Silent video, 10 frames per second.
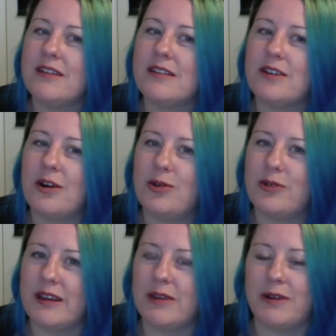told
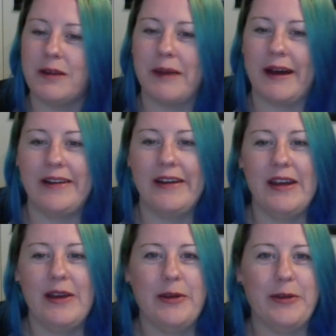anyone about.
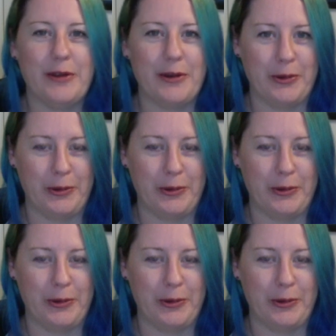So